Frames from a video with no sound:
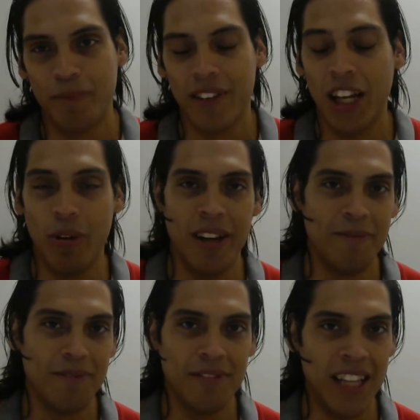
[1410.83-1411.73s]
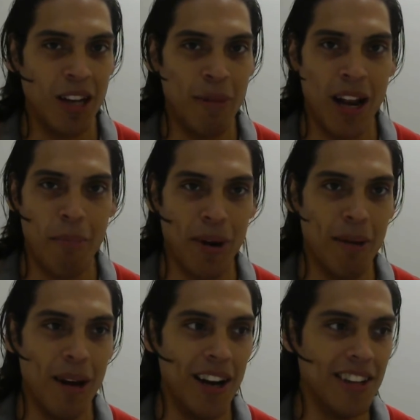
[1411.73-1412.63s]
Anyway, think about it, pray
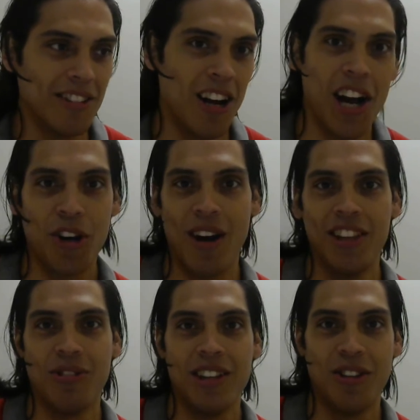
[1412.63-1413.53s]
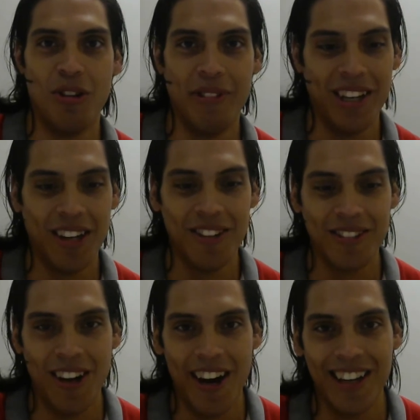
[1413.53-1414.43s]
about it. Sorry I cried throughout the whole video.
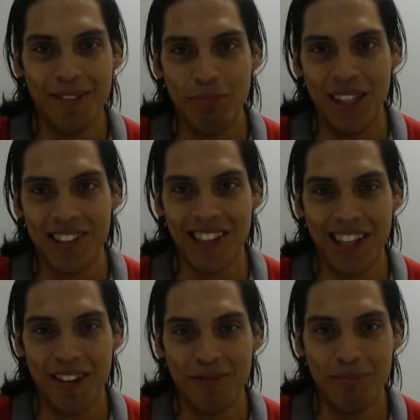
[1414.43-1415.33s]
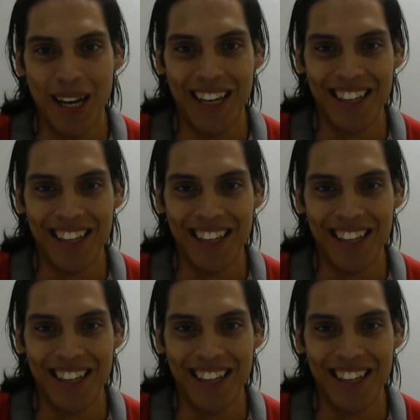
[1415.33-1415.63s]
All right, peace and love. Bye.